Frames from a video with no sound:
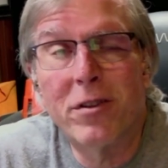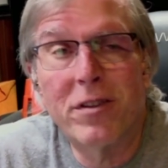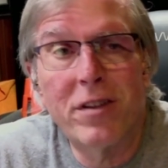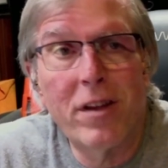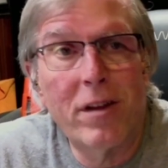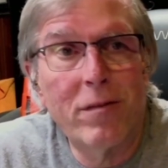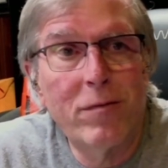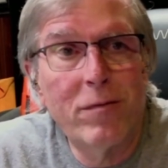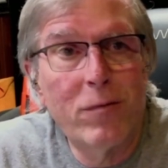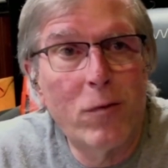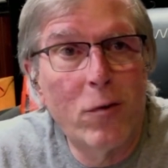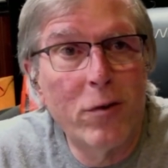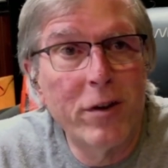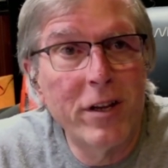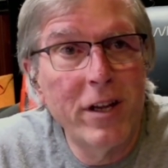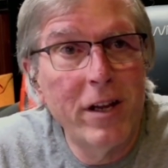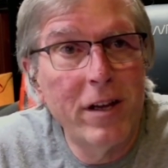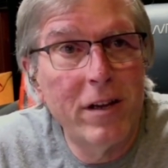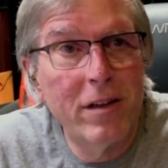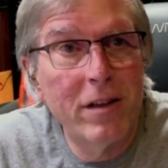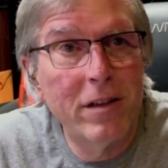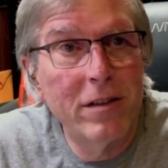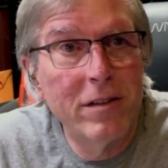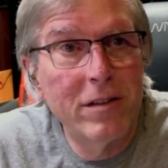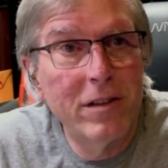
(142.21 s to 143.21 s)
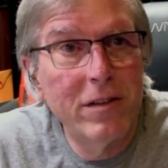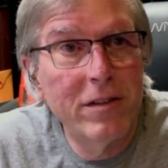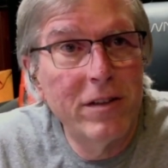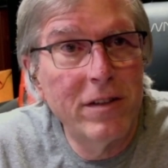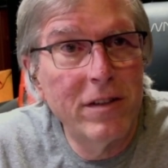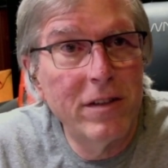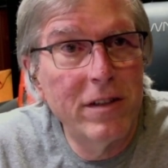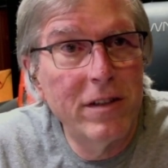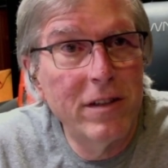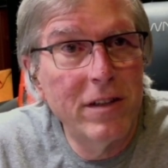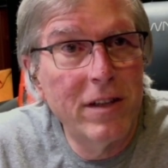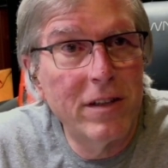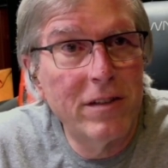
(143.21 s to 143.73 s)
What's that? 40?
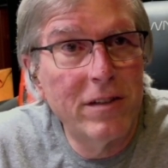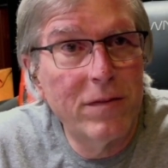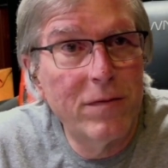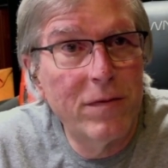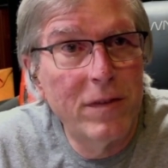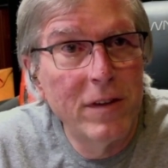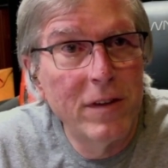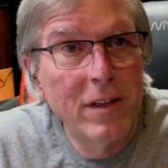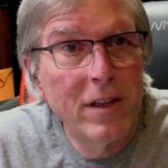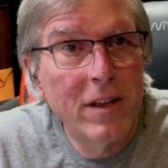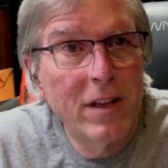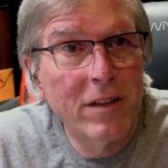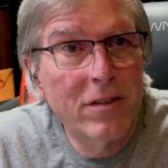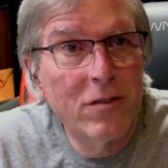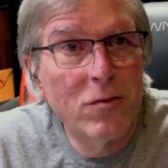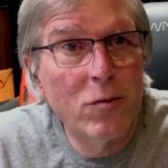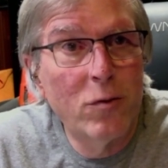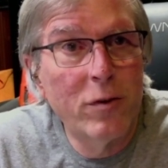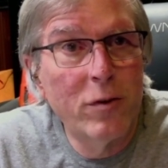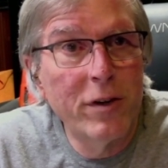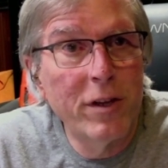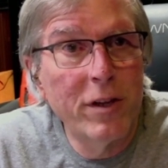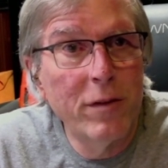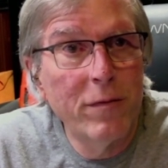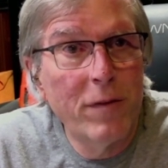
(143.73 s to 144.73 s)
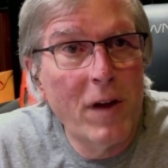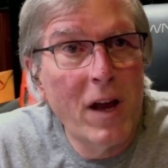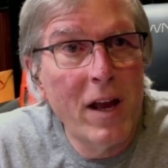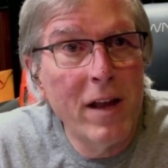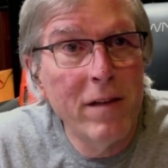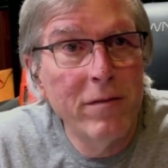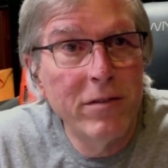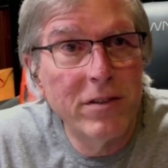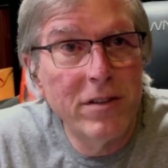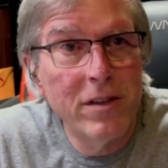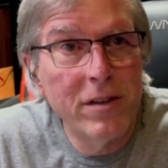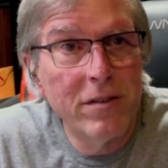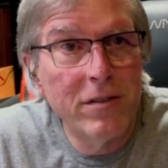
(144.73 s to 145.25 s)
That's
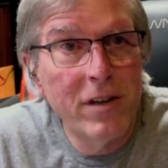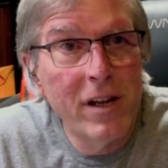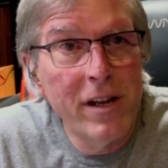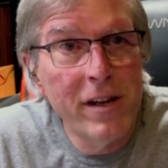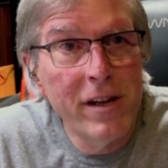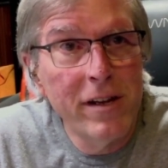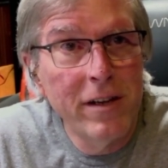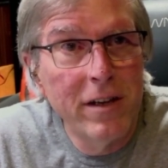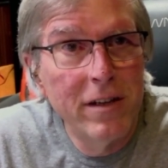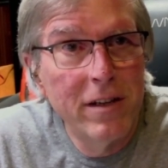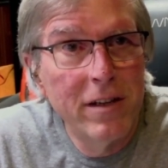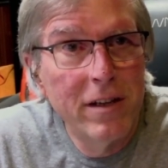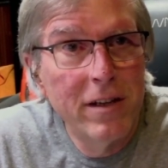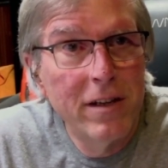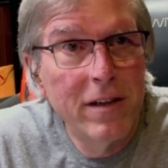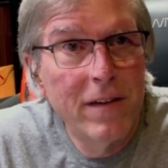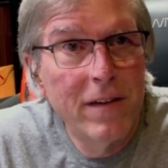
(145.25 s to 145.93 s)
25. Is that right?